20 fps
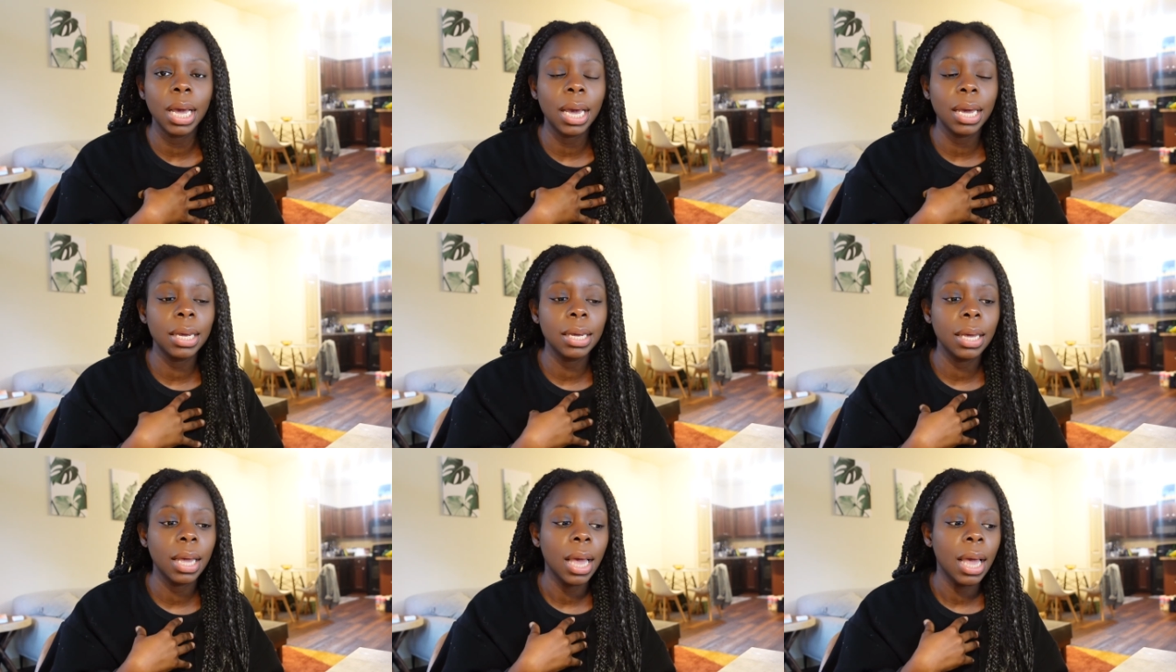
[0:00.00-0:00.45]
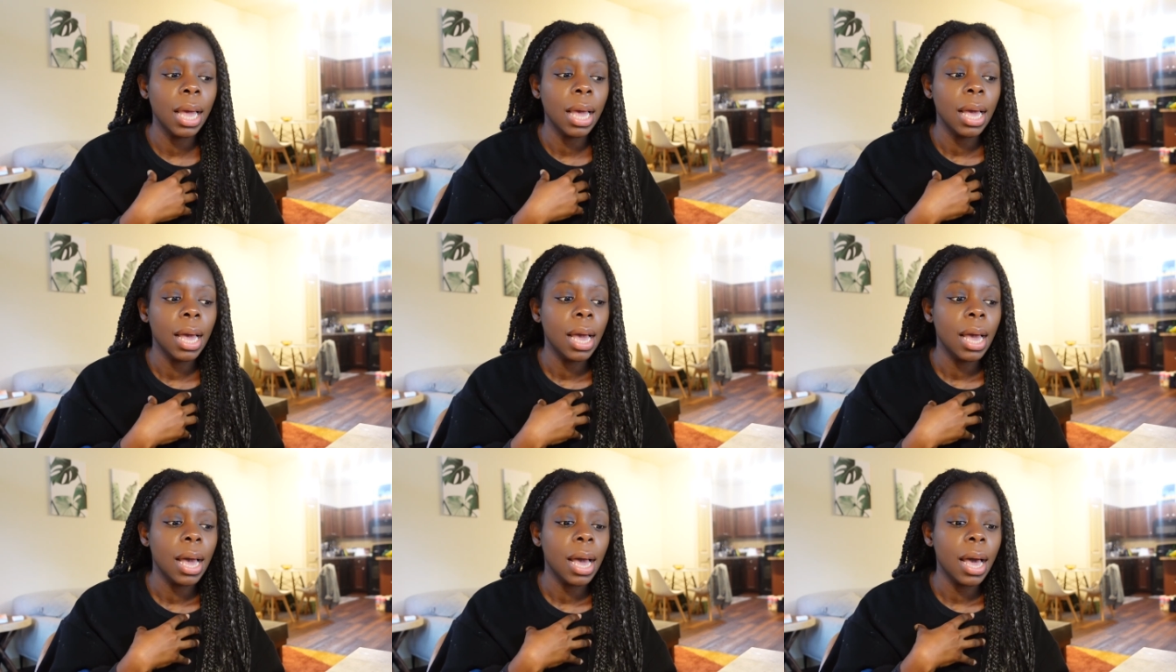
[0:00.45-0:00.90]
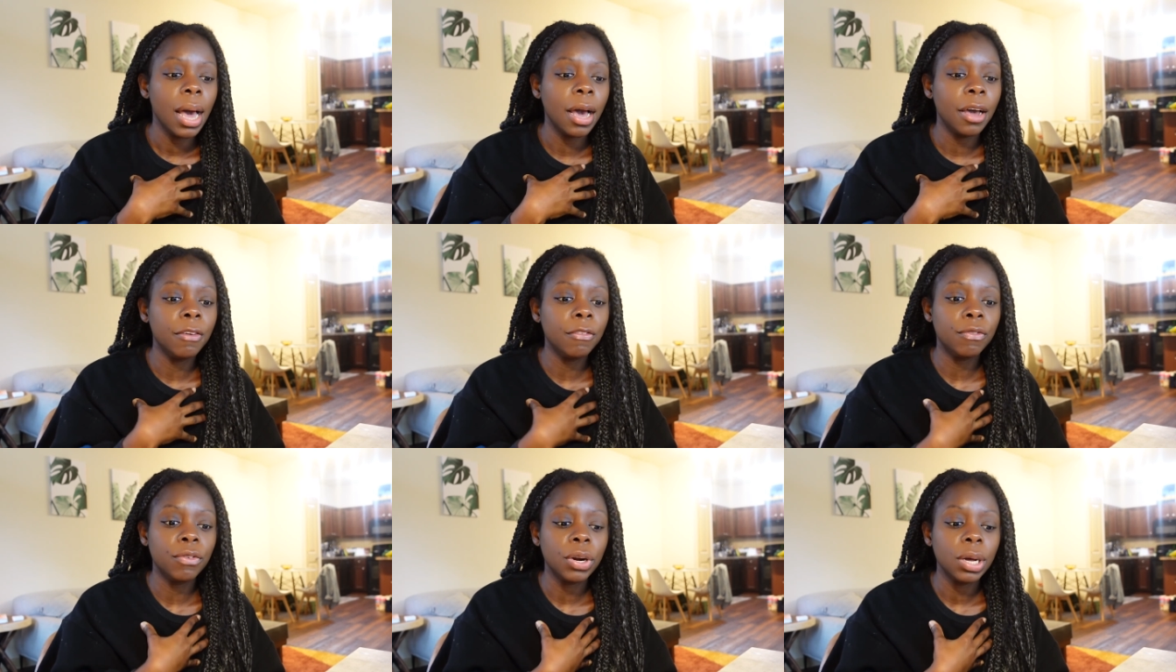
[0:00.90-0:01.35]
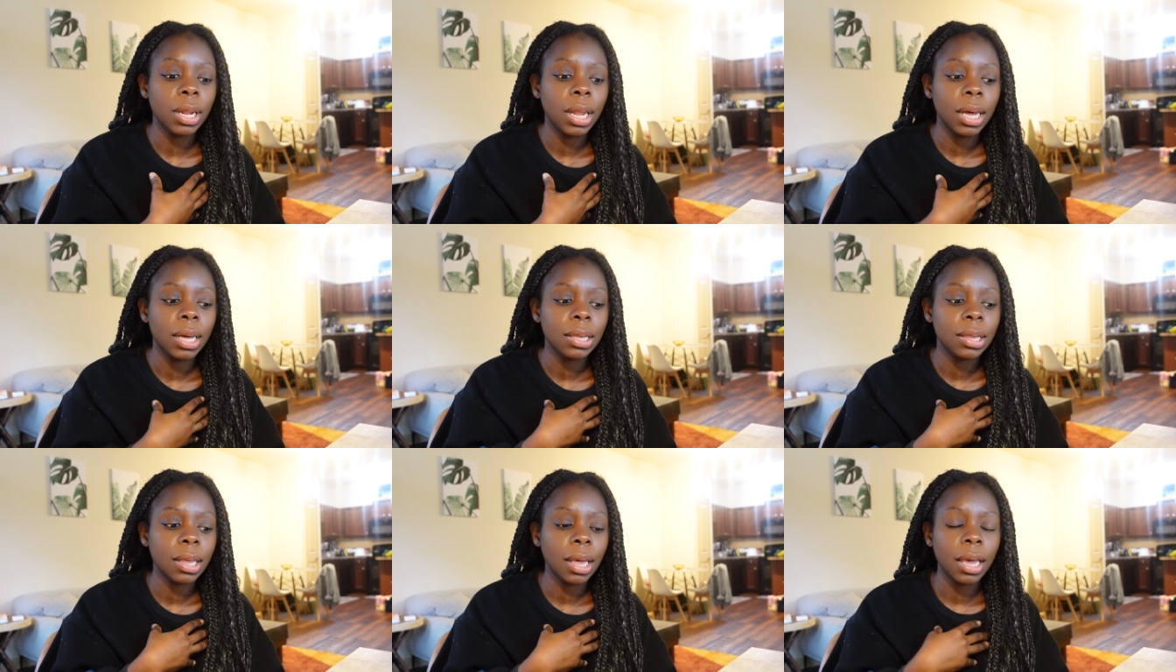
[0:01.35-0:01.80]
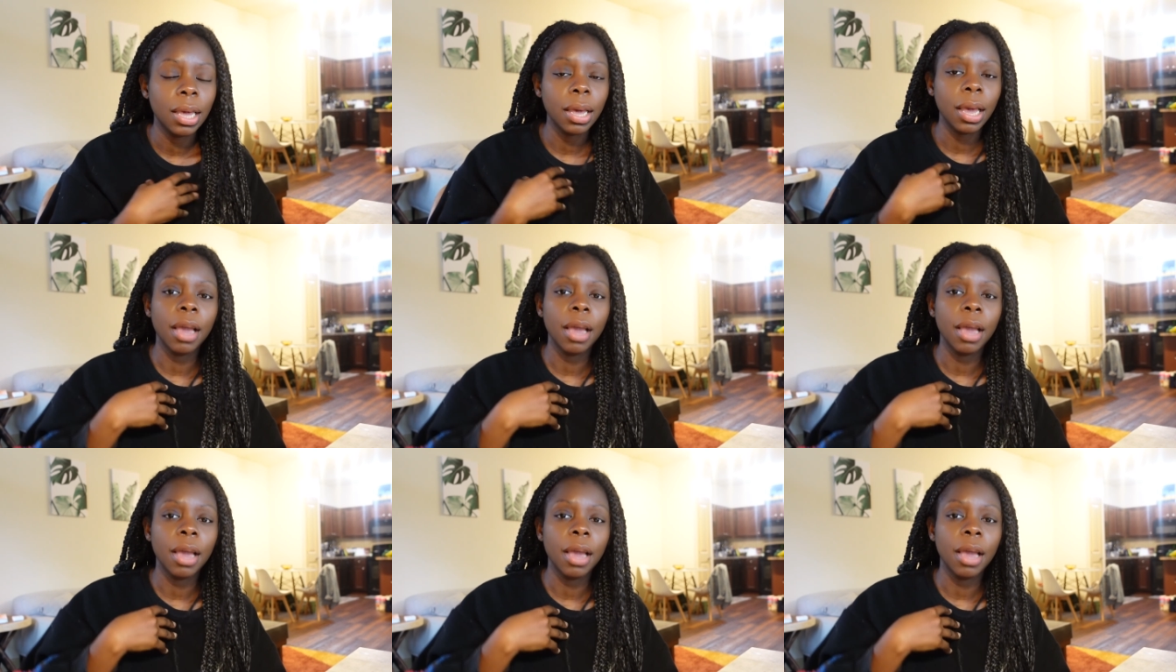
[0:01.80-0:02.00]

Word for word: I I've realized like